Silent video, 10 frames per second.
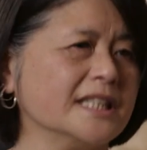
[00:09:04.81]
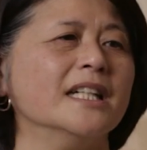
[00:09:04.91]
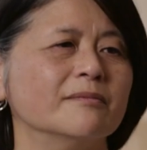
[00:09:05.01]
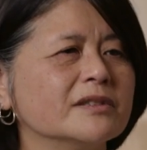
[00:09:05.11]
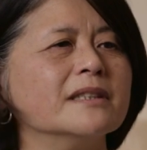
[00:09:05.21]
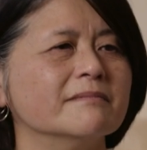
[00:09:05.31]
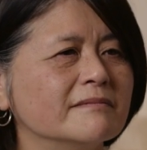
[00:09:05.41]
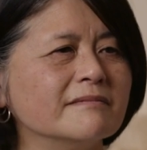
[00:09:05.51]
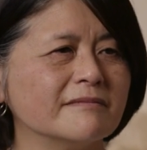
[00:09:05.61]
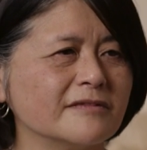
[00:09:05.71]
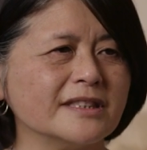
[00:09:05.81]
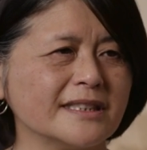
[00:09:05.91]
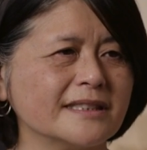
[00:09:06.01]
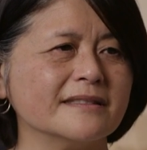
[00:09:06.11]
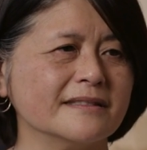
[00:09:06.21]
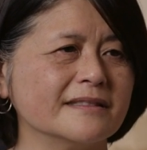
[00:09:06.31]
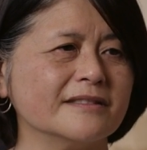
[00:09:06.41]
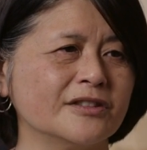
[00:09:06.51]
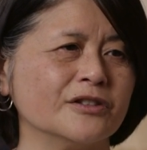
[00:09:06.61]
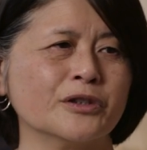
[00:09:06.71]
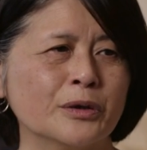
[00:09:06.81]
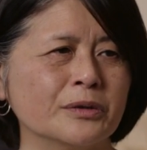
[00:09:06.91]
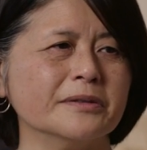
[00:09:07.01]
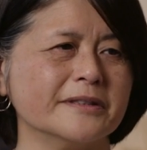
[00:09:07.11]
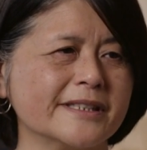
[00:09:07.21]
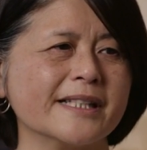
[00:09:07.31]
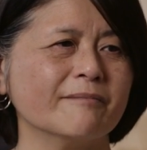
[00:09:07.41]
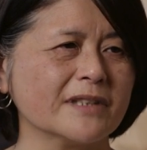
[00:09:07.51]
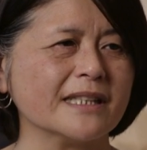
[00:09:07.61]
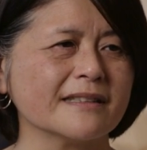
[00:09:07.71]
helped them with their goal or something.